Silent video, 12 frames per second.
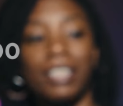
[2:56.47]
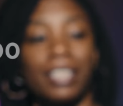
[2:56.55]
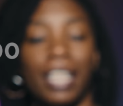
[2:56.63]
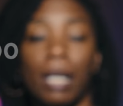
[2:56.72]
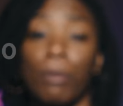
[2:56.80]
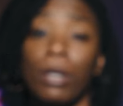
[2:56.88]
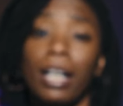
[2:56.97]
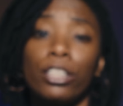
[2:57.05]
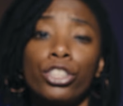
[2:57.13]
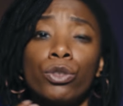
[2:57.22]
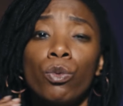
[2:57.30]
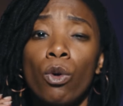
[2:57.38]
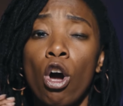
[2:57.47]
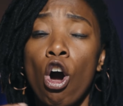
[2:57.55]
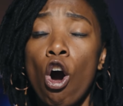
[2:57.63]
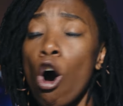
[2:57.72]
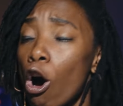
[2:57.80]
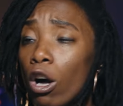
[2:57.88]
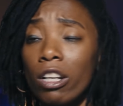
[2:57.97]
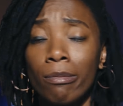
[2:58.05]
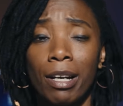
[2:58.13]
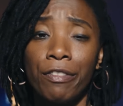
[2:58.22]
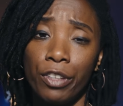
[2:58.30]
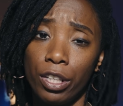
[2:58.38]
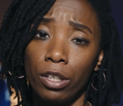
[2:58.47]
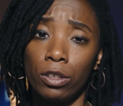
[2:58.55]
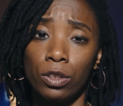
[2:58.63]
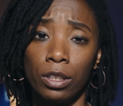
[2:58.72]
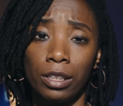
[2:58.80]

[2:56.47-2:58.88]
this camera. I shoot all of my videos